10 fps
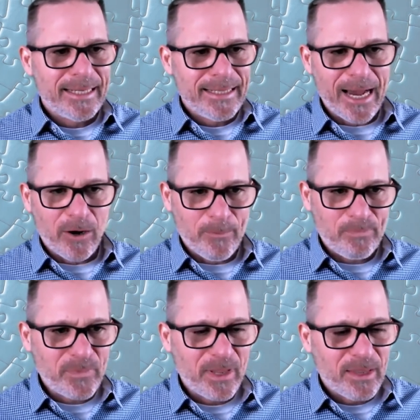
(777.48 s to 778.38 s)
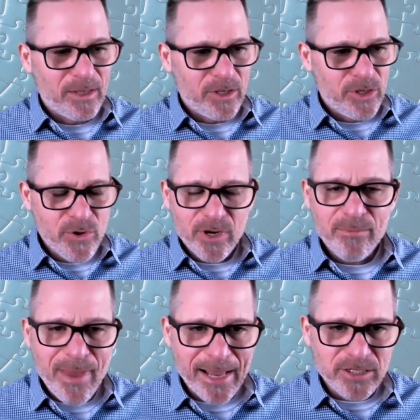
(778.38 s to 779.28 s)
Now, you can
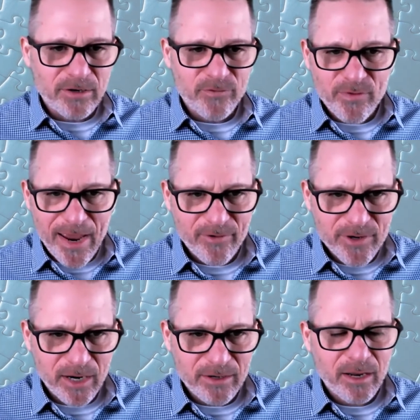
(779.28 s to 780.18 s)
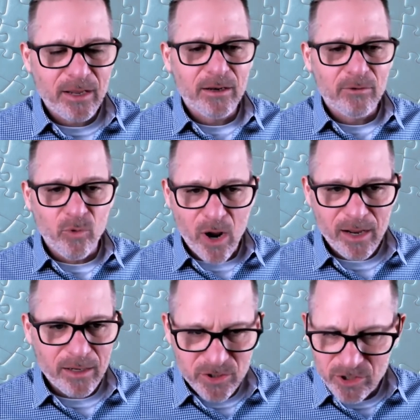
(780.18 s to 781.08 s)
imagine if you've ever done
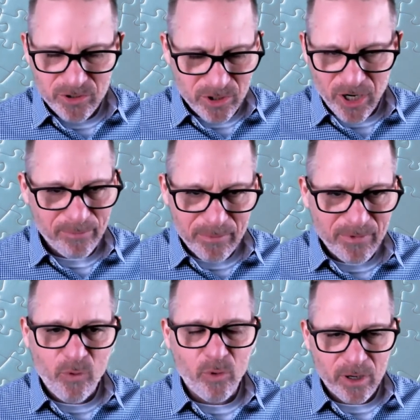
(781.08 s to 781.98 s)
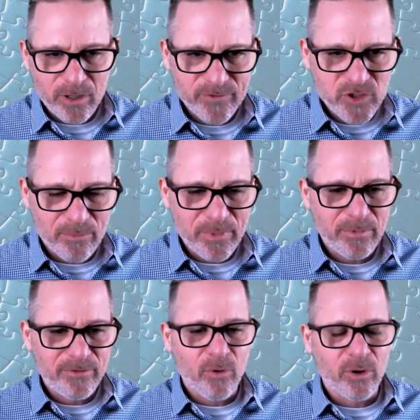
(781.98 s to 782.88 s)
rock jumping before, or cliff jumping
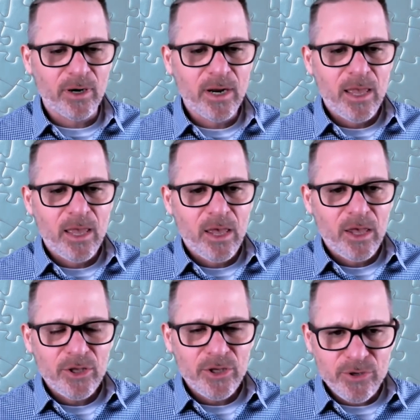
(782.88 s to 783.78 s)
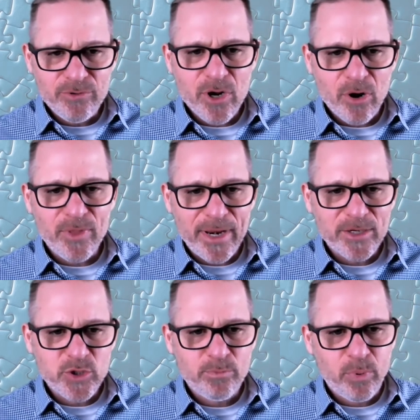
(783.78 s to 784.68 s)
before, you know that as you